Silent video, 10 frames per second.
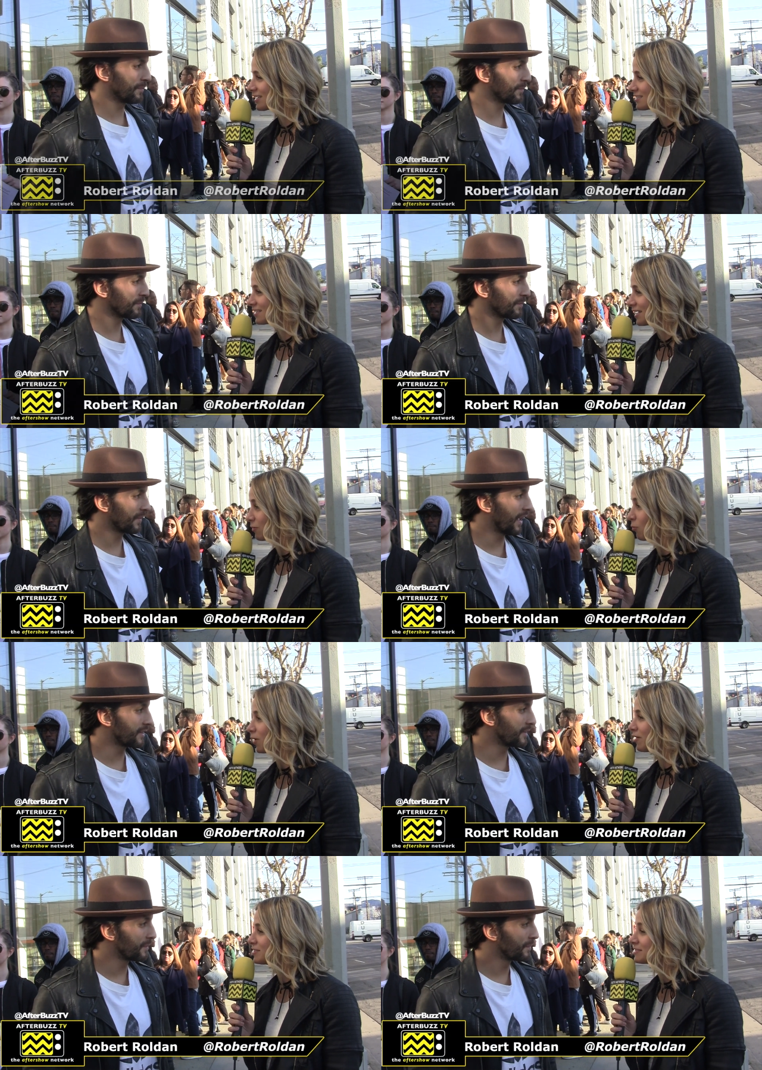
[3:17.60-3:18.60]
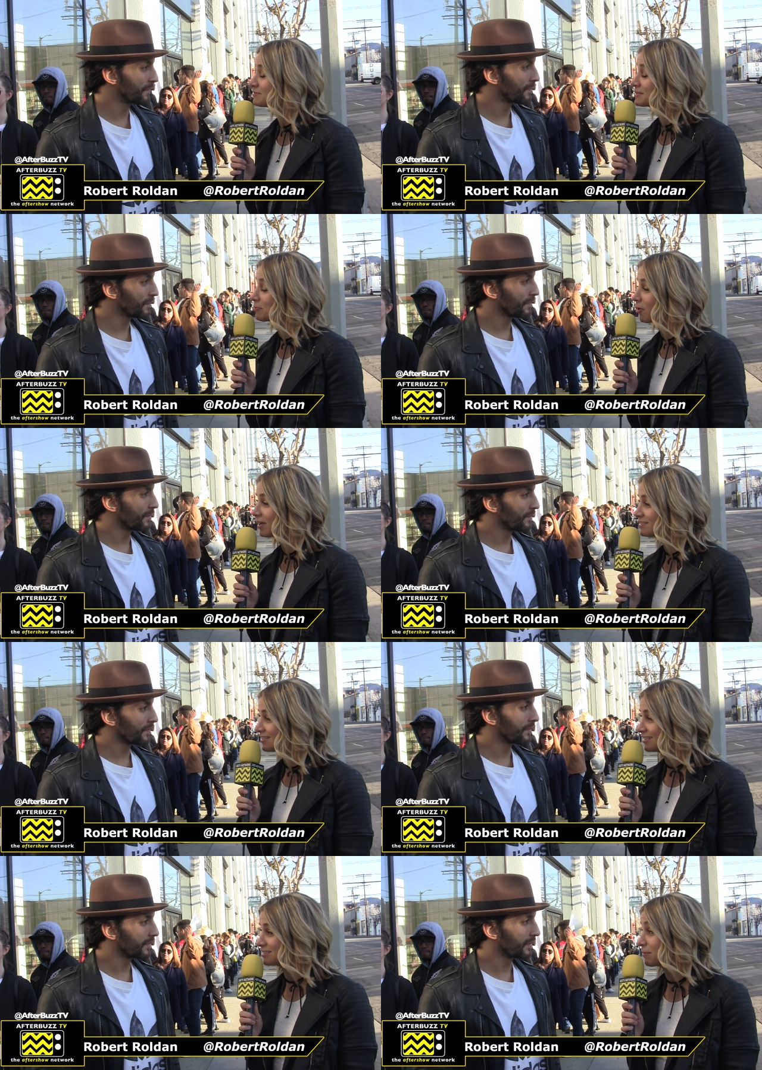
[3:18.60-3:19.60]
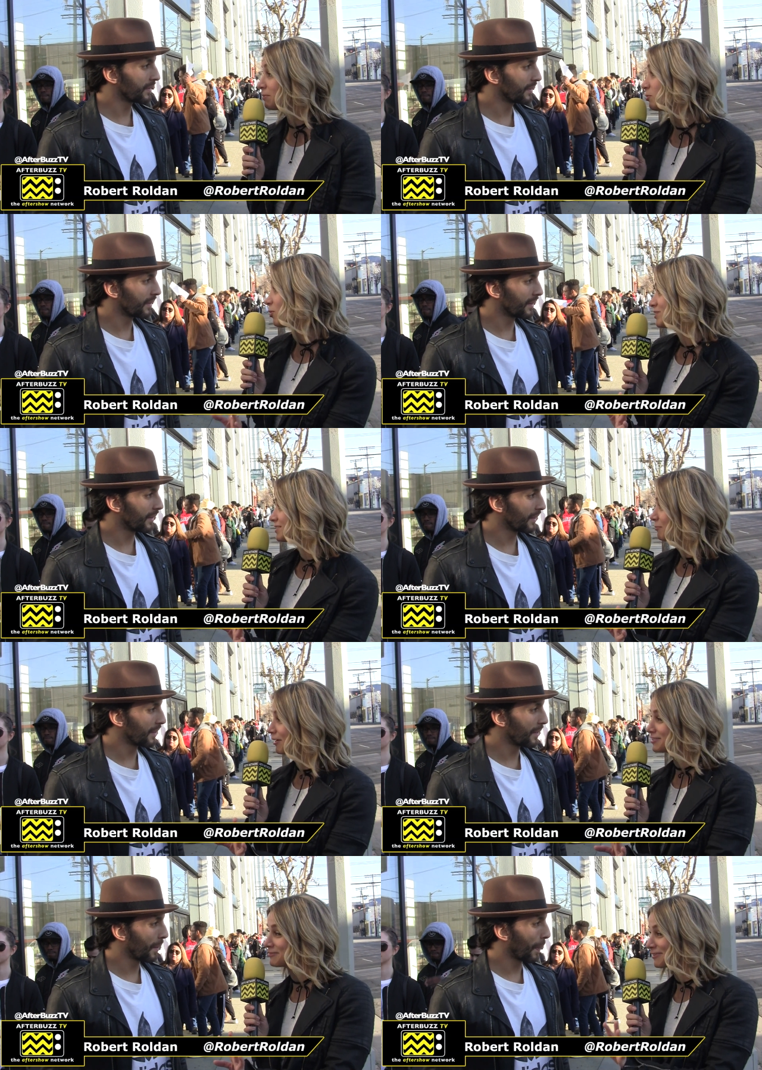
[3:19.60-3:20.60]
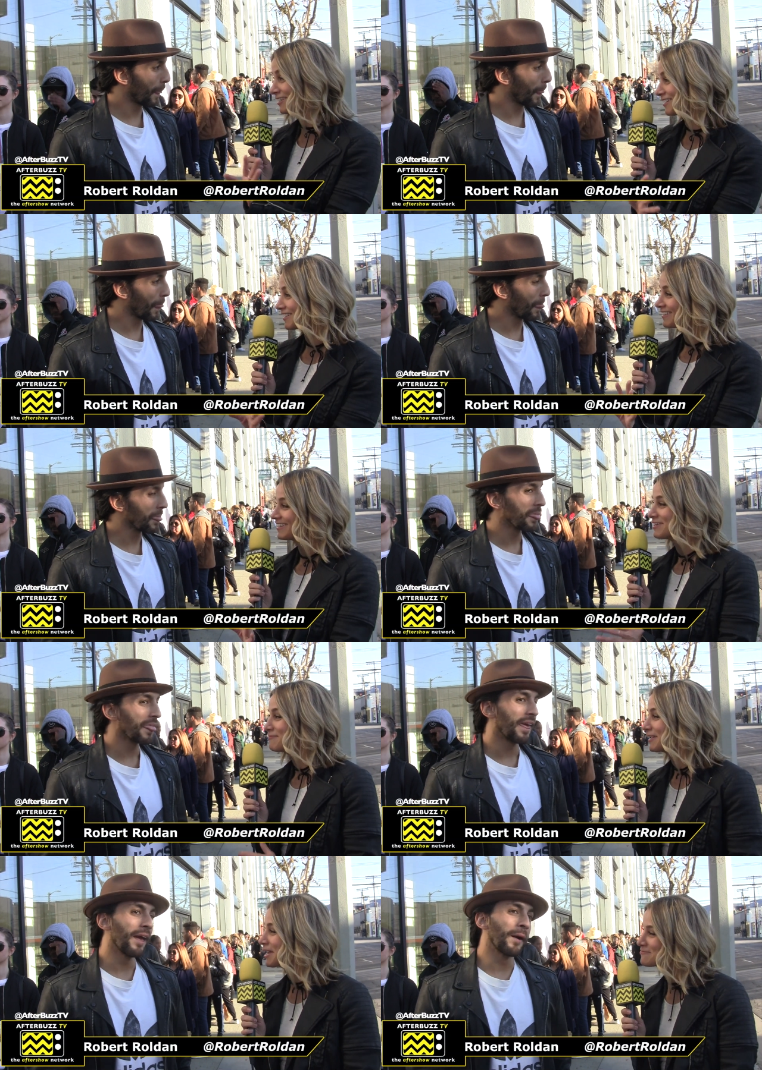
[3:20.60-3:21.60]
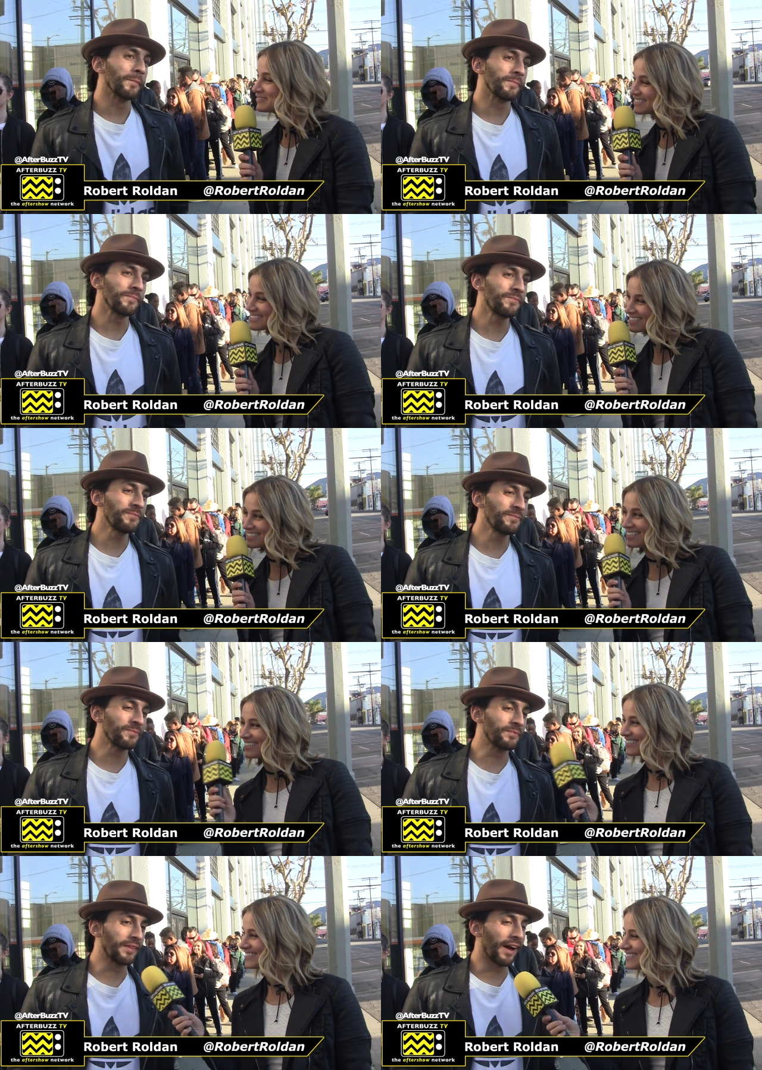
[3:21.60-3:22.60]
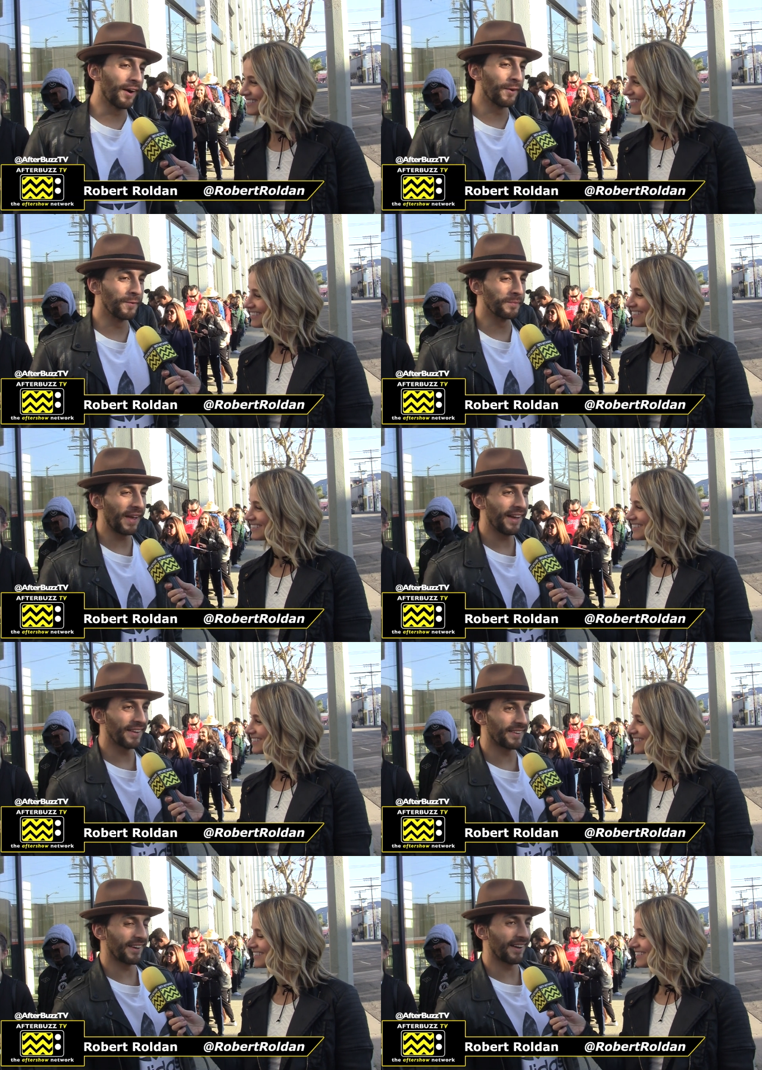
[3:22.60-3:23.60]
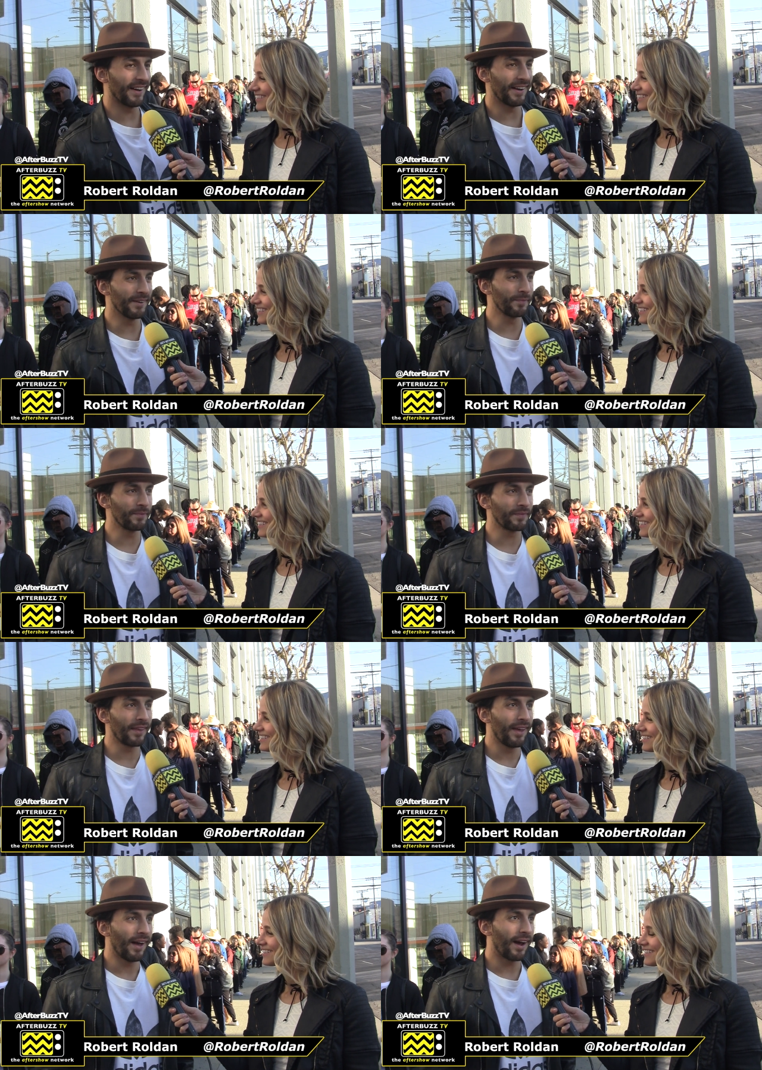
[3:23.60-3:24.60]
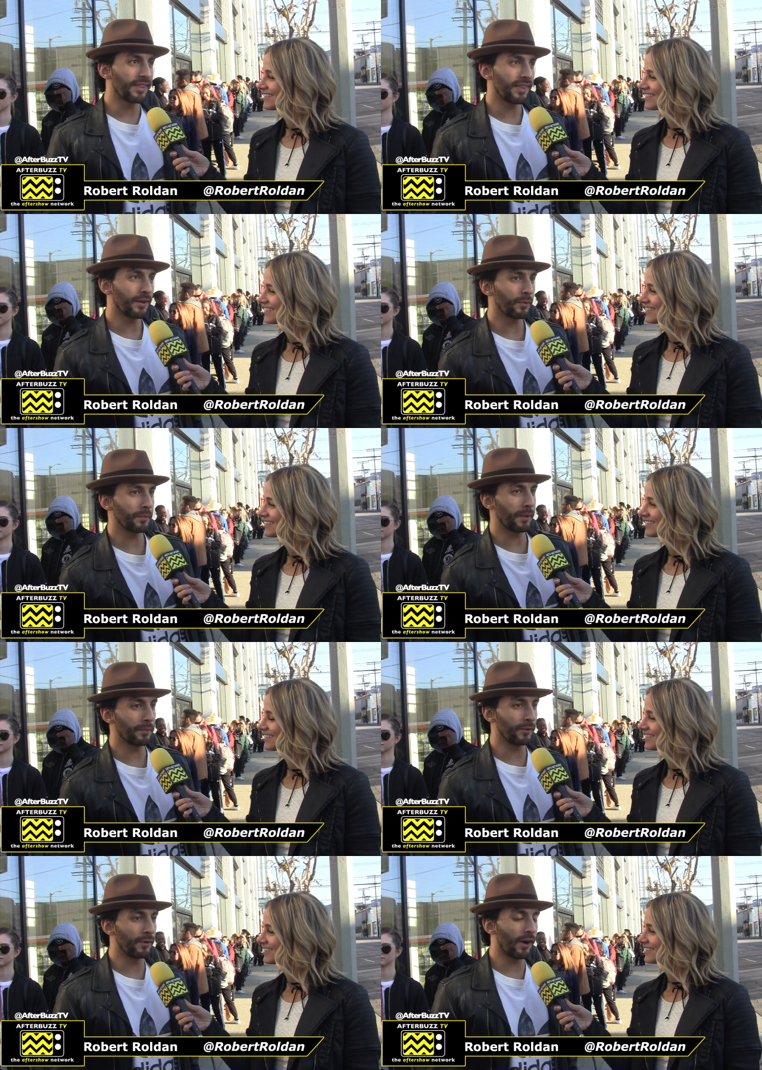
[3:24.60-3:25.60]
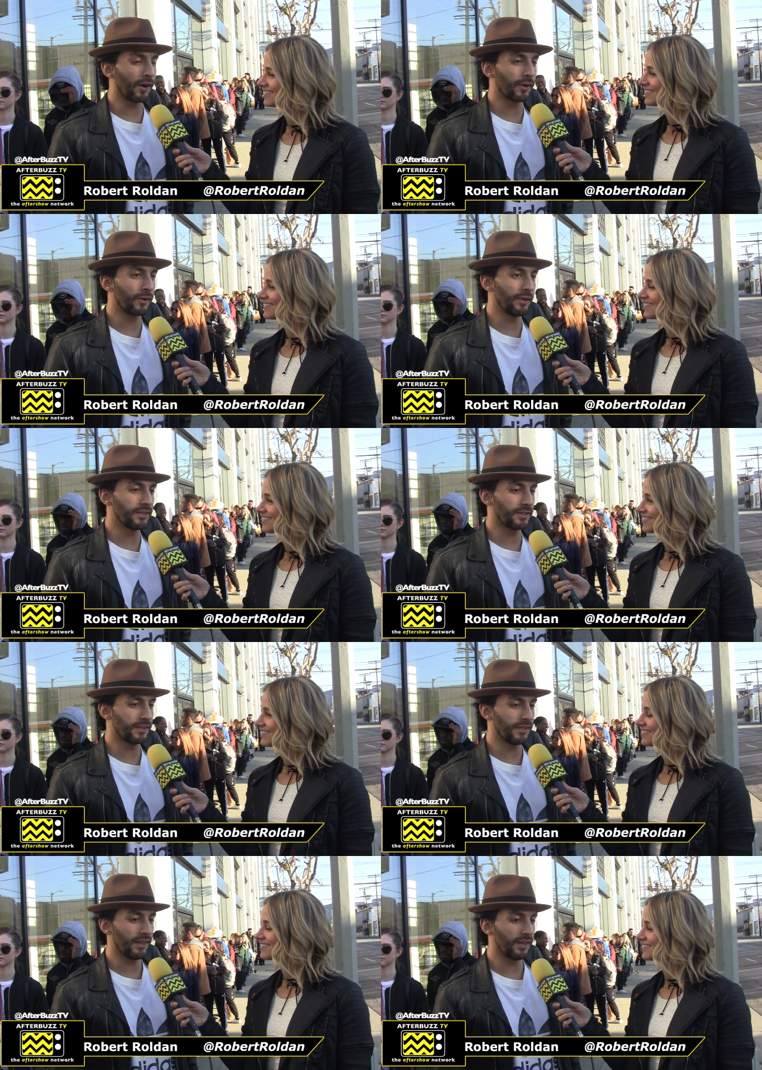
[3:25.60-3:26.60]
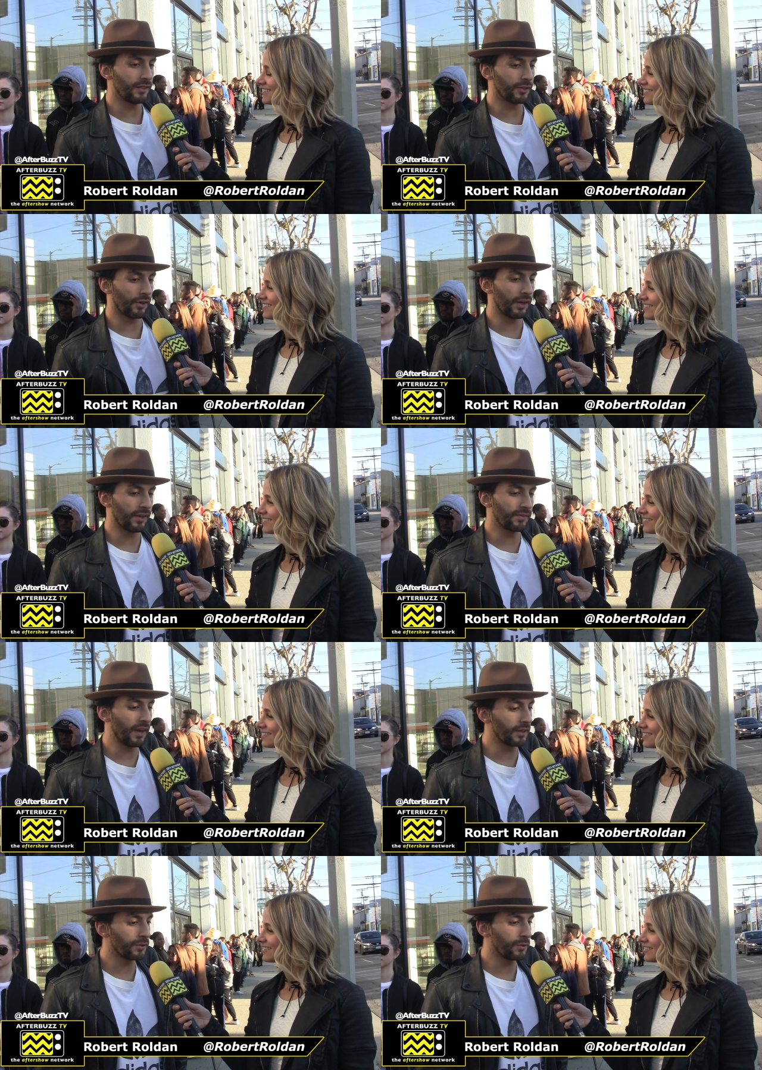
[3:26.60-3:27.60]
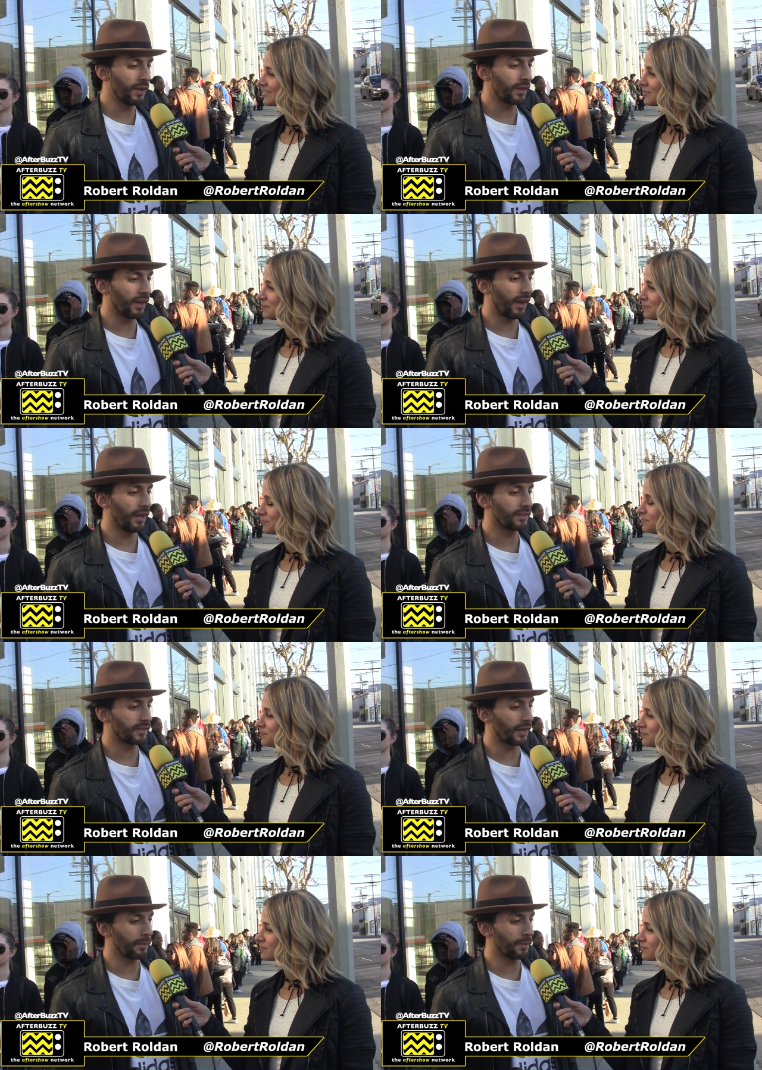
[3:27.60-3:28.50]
Speaker 1: last thing. Yeah. What are some surprises? Maybe one surprise you think might happen this season?
Speaker 2: Mm, oh man, um, I think what people are going to see during Vegas week is going